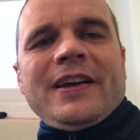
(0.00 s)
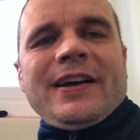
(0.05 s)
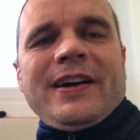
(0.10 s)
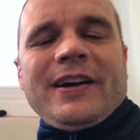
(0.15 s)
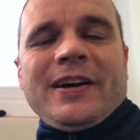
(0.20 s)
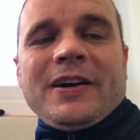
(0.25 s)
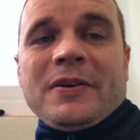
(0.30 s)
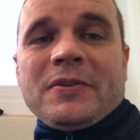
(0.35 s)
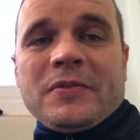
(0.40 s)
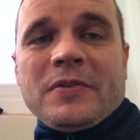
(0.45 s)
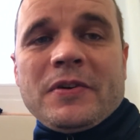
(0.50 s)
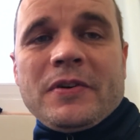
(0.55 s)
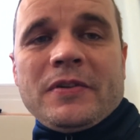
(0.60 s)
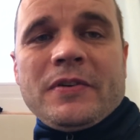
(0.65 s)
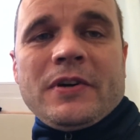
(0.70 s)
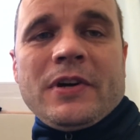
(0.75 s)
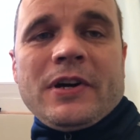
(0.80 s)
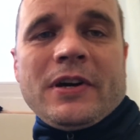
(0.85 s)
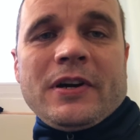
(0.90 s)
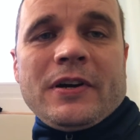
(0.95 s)
uh,
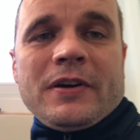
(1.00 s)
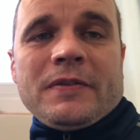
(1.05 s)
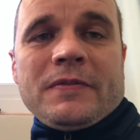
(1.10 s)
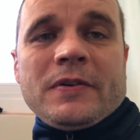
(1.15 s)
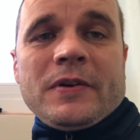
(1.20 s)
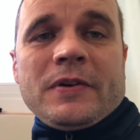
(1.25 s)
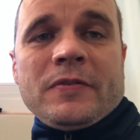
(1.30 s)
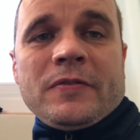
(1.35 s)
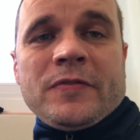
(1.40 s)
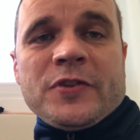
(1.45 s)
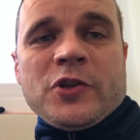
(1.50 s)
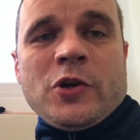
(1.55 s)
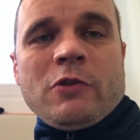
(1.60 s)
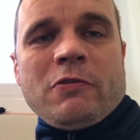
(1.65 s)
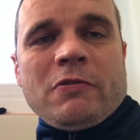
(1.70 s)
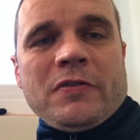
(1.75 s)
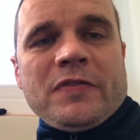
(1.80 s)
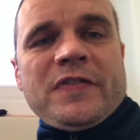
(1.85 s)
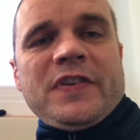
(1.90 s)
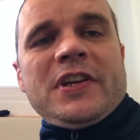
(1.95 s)
uh
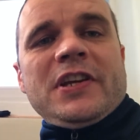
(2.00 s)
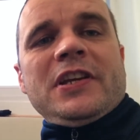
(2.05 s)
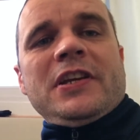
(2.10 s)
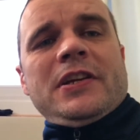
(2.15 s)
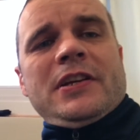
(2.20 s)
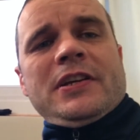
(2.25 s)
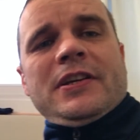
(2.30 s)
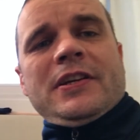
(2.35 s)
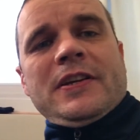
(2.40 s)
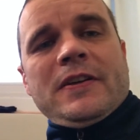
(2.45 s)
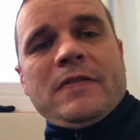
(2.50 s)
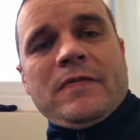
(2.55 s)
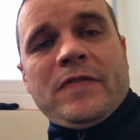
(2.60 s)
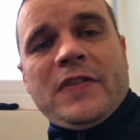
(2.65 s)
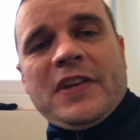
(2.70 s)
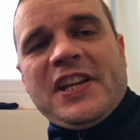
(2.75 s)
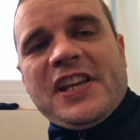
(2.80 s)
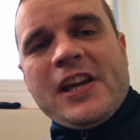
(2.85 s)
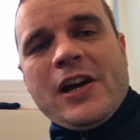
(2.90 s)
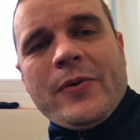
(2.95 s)
photography,
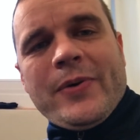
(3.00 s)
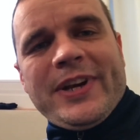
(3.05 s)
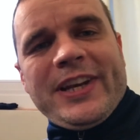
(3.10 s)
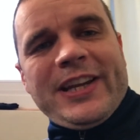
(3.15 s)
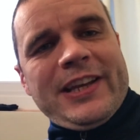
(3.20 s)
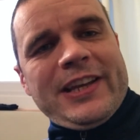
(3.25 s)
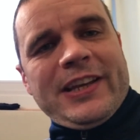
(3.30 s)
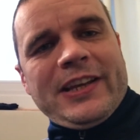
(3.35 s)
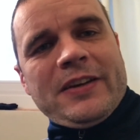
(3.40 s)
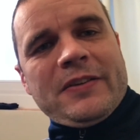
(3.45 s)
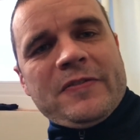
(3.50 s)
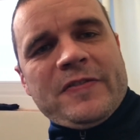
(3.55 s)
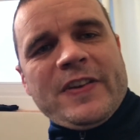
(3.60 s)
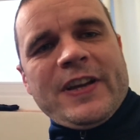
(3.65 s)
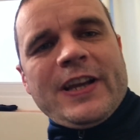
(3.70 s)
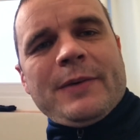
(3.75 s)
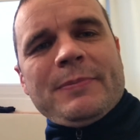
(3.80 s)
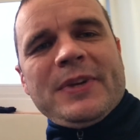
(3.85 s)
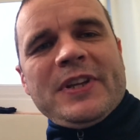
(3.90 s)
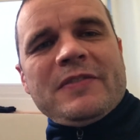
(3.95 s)
video editing of
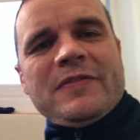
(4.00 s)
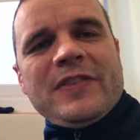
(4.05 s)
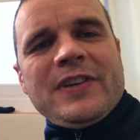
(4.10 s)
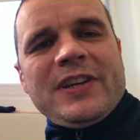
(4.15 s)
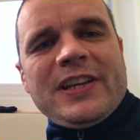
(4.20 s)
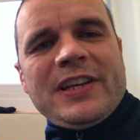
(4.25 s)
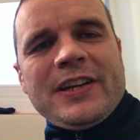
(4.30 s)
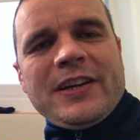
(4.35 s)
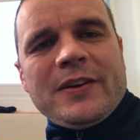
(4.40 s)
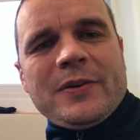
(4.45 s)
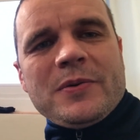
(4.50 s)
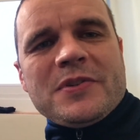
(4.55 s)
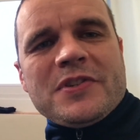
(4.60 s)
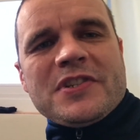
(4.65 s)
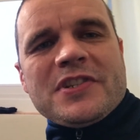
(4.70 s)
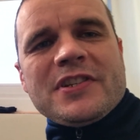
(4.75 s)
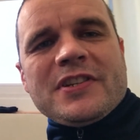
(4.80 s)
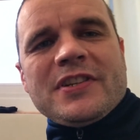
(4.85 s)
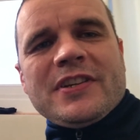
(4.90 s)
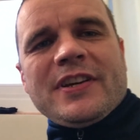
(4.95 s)
family
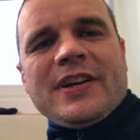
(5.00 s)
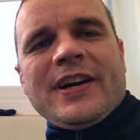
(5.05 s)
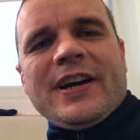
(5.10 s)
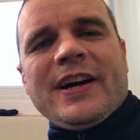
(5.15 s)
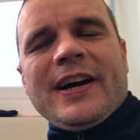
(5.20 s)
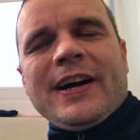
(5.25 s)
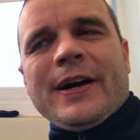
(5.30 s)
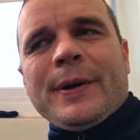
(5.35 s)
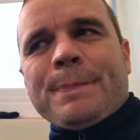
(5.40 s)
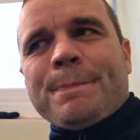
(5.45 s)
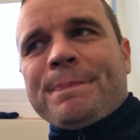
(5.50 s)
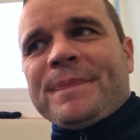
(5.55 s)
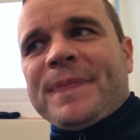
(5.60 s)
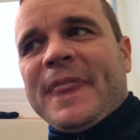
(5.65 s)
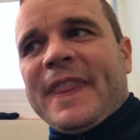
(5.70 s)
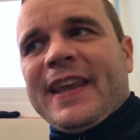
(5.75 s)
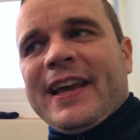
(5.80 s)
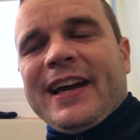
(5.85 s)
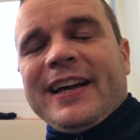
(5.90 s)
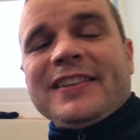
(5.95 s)
videos, um,
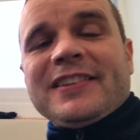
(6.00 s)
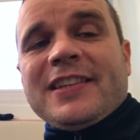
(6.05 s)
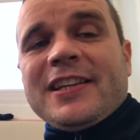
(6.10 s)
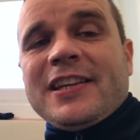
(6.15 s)
and